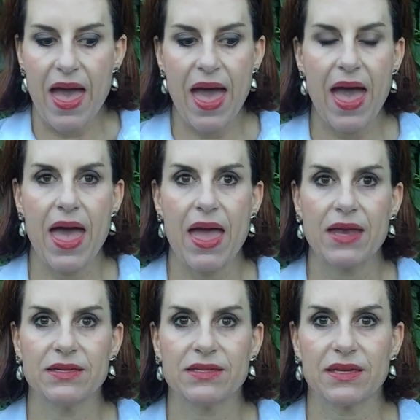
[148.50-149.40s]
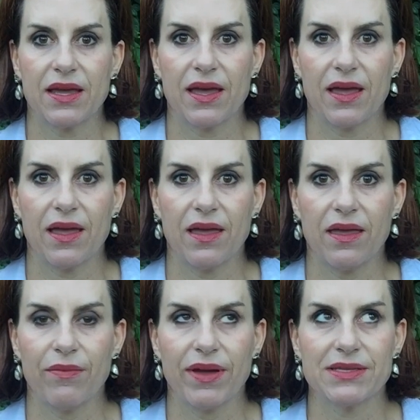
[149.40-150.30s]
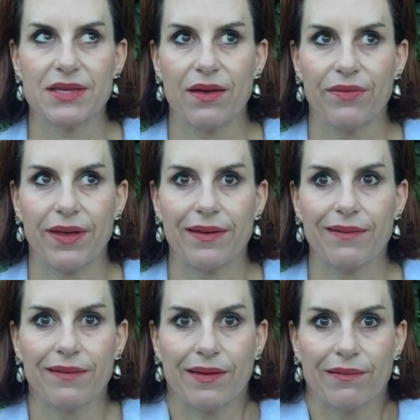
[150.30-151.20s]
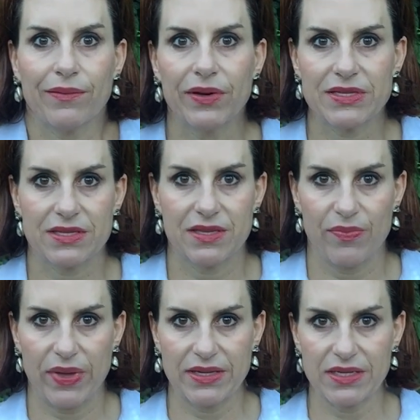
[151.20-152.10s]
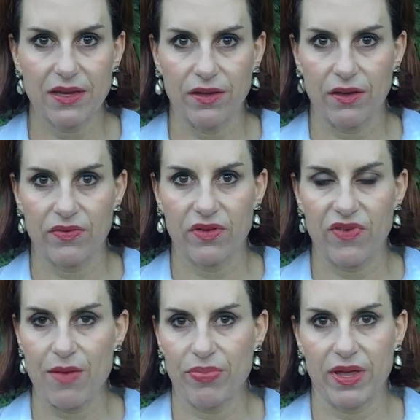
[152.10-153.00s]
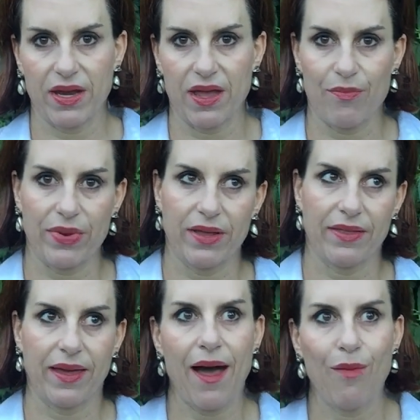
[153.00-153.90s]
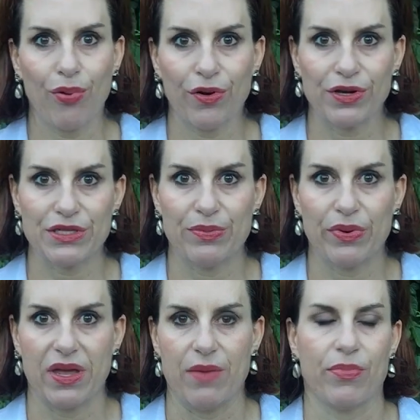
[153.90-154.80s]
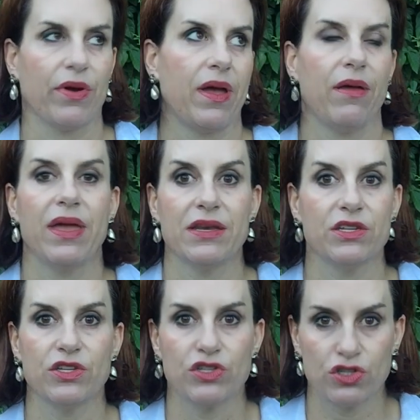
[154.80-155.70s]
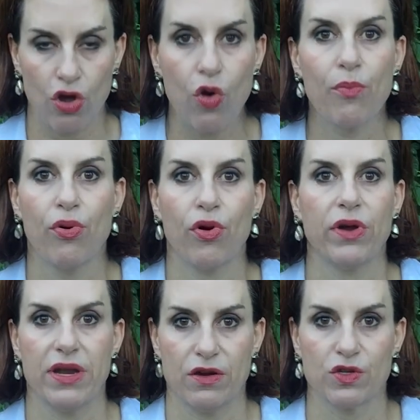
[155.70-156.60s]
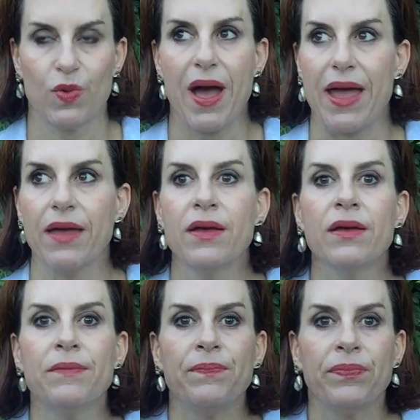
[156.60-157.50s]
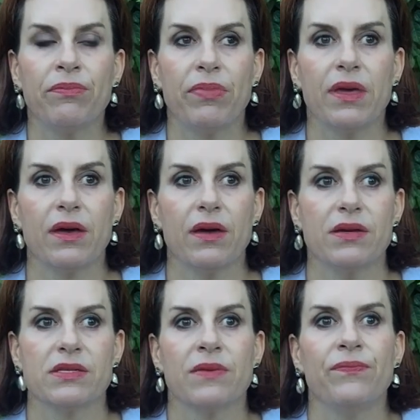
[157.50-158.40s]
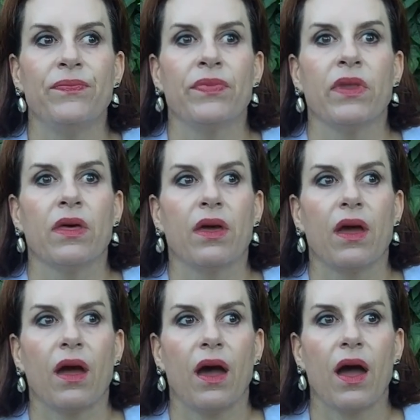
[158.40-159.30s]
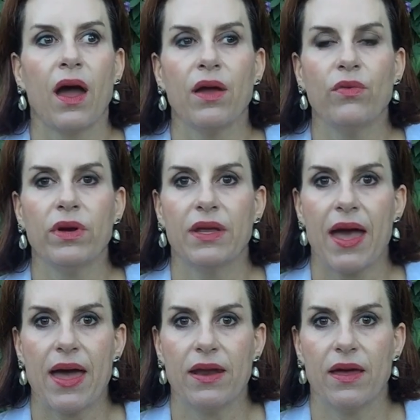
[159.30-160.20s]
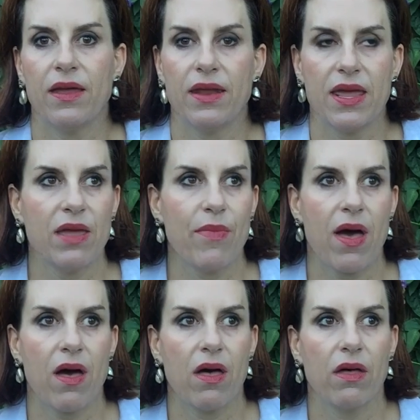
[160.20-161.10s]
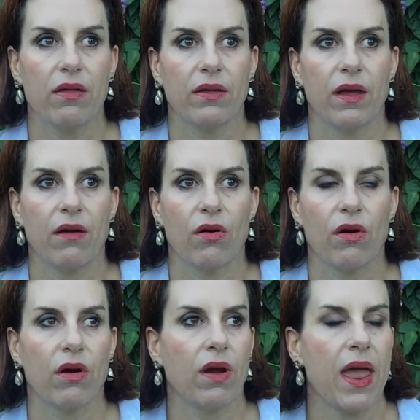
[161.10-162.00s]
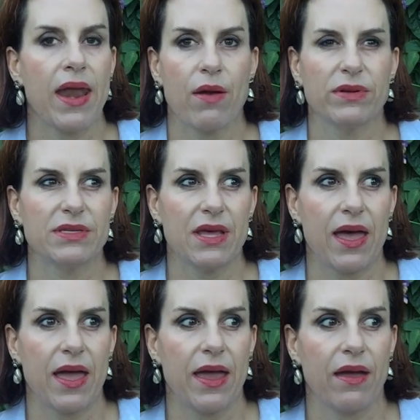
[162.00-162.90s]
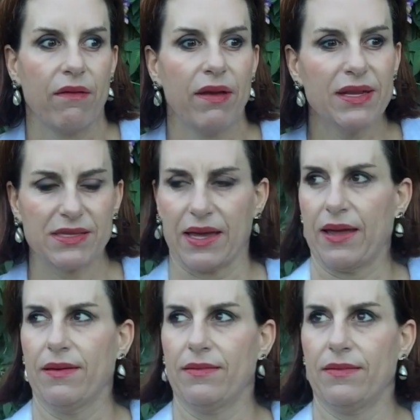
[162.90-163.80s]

And you might say, like, okay, well, what's the big deal? You have an event planning company. Like, how important is a bookkeeper? Okay, it is so important. Here's why. Because I would get an email and I would say, wait a second.